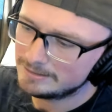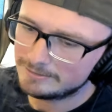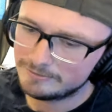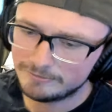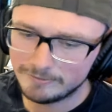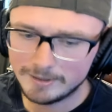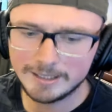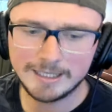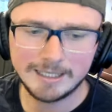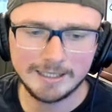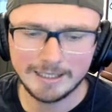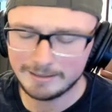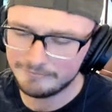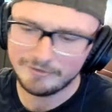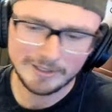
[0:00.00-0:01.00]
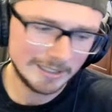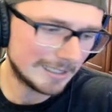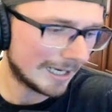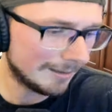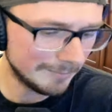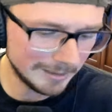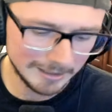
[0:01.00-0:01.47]
Fuck out. In fact,
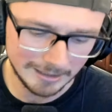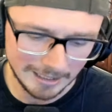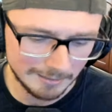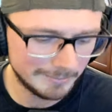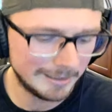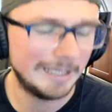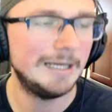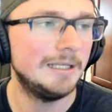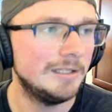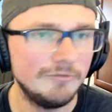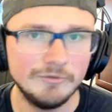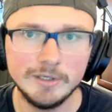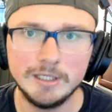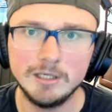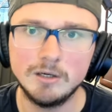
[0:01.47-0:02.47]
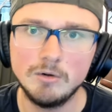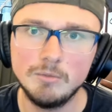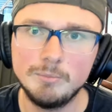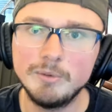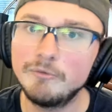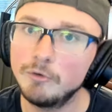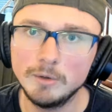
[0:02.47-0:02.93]
I'm gonna end the video
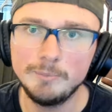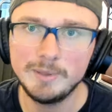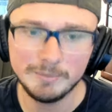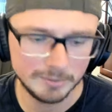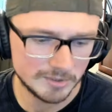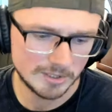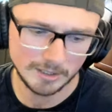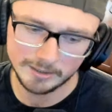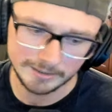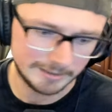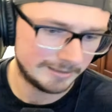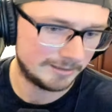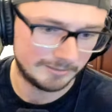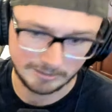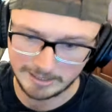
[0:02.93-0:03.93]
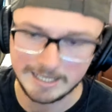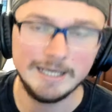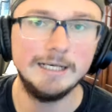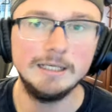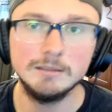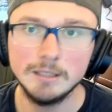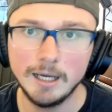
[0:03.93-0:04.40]
before people start
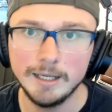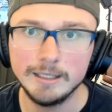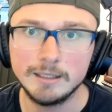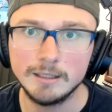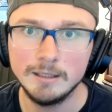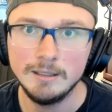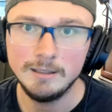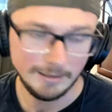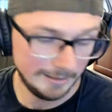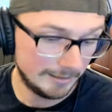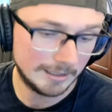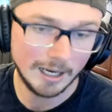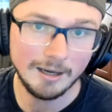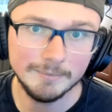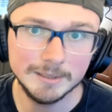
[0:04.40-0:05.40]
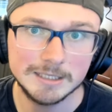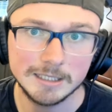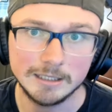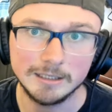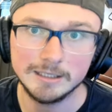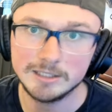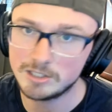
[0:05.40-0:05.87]
hitting like and
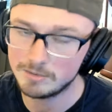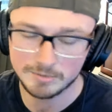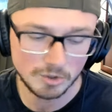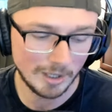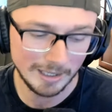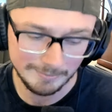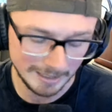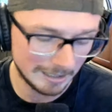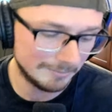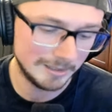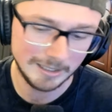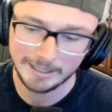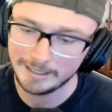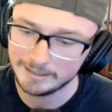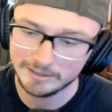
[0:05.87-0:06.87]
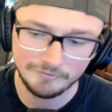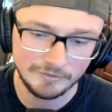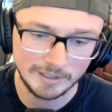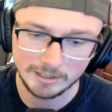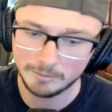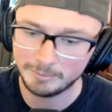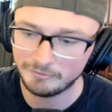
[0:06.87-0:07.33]
commenting and subscribing. I'm gonna end the
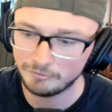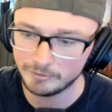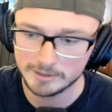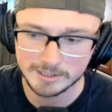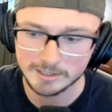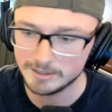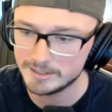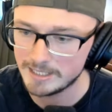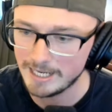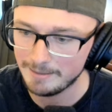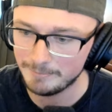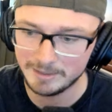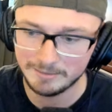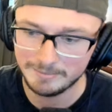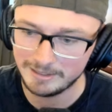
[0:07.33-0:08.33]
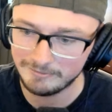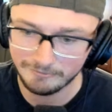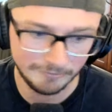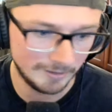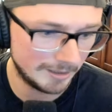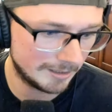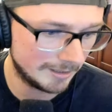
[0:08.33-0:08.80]
video before it starts happening, man.
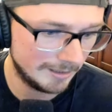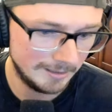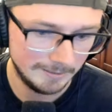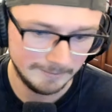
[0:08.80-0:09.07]
Fuck.